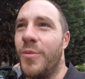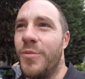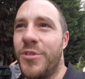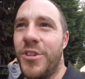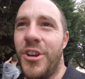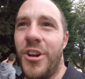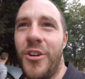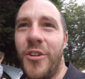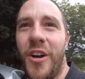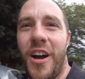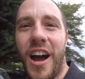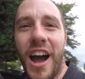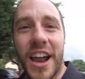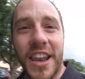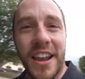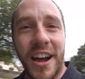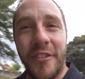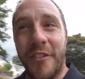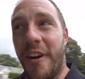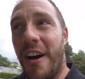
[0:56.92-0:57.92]
to
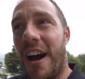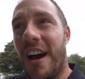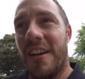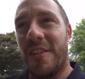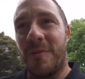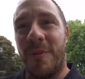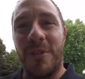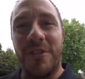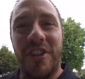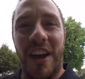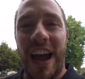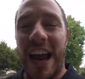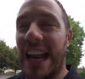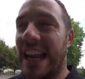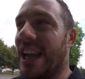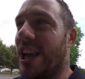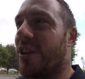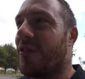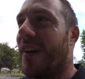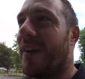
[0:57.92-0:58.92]
another
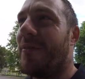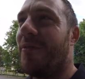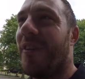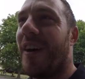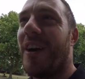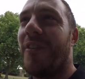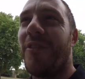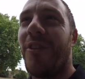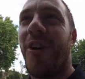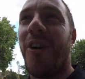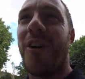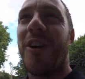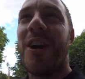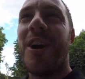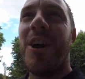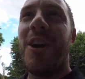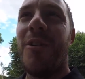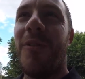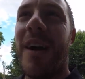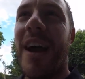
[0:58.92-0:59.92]
spontaneous funfair vlog.
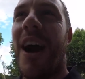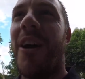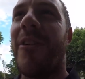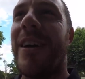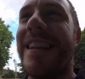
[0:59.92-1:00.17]
We are